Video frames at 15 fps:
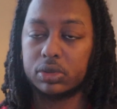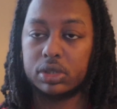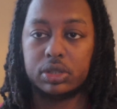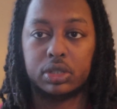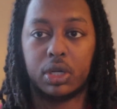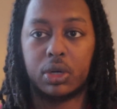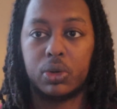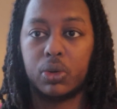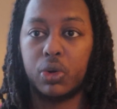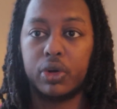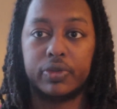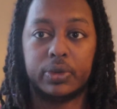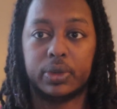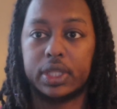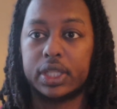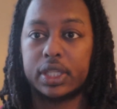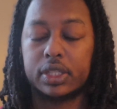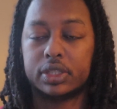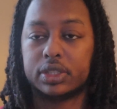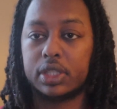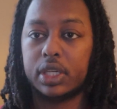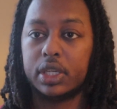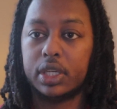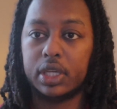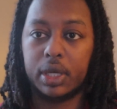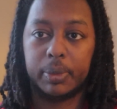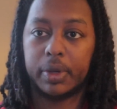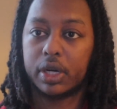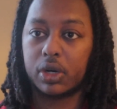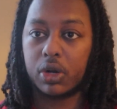you know, or if you think there's
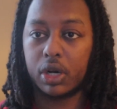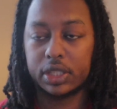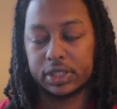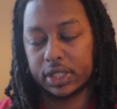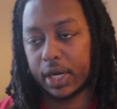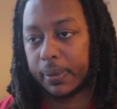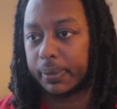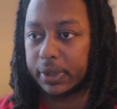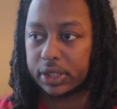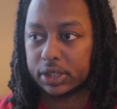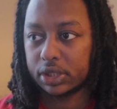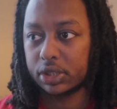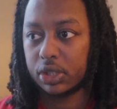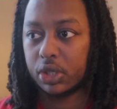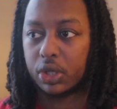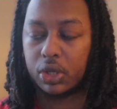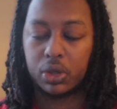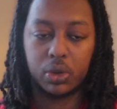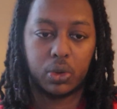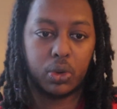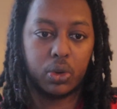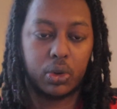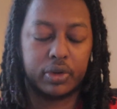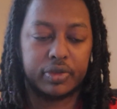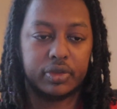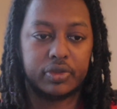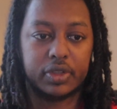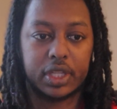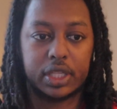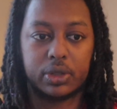better cards that I missed, or if you
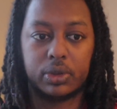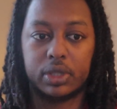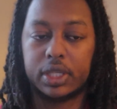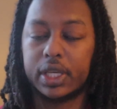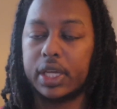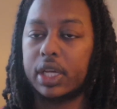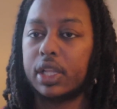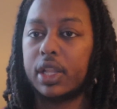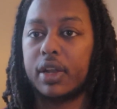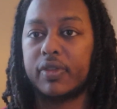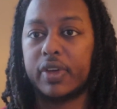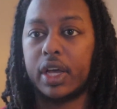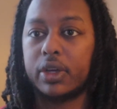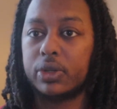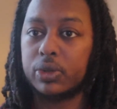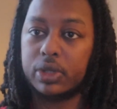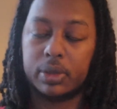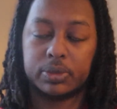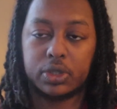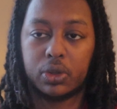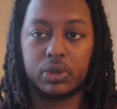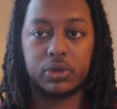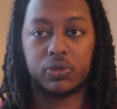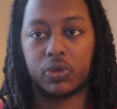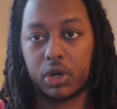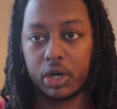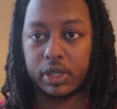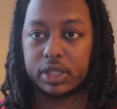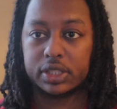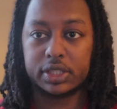feel like you can get a lot of value and I'm totally
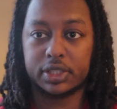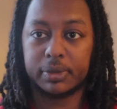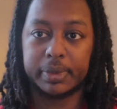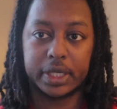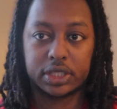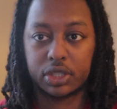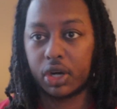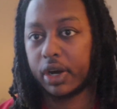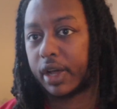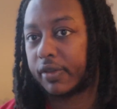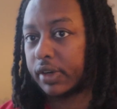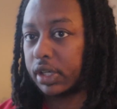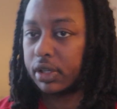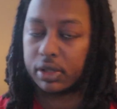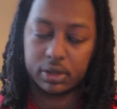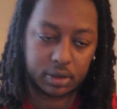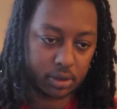wrong and this is the best card ever.